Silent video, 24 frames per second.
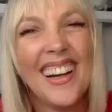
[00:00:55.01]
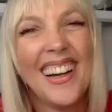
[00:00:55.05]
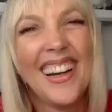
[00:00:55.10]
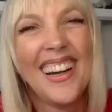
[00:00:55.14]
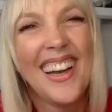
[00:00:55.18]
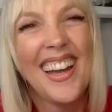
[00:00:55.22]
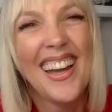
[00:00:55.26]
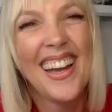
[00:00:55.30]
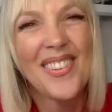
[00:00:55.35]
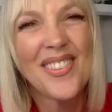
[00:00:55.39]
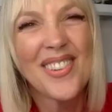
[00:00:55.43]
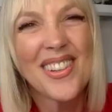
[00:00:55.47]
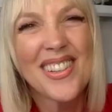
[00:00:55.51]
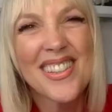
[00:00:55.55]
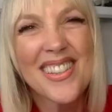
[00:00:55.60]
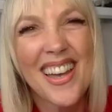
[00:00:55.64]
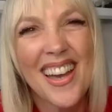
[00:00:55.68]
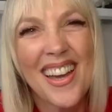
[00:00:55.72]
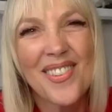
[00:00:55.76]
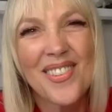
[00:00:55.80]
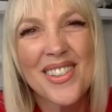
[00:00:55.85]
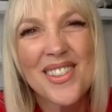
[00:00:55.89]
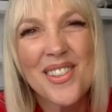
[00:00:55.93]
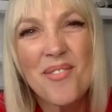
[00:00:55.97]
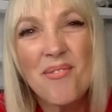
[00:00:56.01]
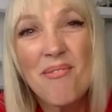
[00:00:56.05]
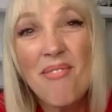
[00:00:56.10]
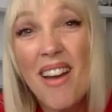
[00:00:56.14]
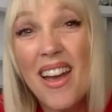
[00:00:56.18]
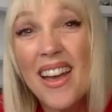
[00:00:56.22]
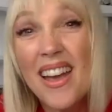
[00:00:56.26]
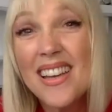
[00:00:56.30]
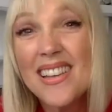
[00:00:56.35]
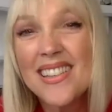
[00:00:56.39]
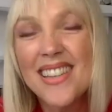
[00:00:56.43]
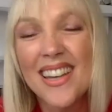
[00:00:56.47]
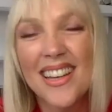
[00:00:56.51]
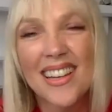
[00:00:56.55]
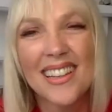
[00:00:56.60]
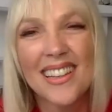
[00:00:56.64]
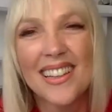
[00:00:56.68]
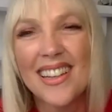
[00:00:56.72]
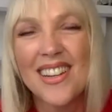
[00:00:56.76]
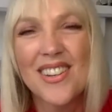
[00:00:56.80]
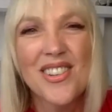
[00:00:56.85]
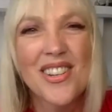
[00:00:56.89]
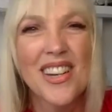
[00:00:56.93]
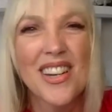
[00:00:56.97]
it was it was amazing
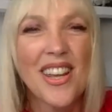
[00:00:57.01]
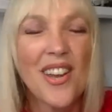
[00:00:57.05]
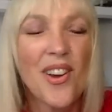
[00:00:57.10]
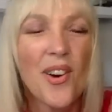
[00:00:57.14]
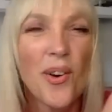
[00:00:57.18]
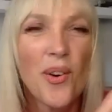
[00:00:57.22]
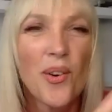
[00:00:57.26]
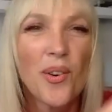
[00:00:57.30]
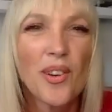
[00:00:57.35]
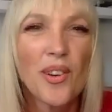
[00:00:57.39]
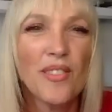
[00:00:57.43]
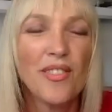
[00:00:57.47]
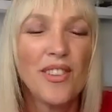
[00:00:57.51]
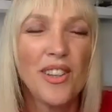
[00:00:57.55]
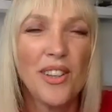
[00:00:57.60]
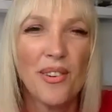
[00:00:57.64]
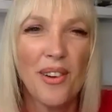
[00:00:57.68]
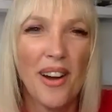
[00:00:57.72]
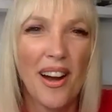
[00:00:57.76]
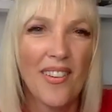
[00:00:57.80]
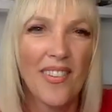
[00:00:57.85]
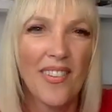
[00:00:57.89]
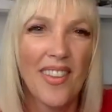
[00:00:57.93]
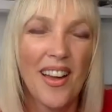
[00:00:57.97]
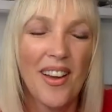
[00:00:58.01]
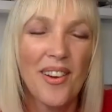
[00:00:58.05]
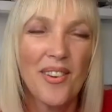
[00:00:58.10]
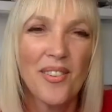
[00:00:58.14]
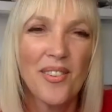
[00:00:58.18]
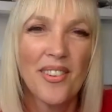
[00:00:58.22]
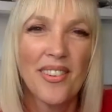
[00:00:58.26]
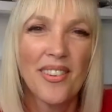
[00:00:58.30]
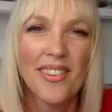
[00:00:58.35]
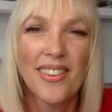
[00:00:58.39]
literally all of you out there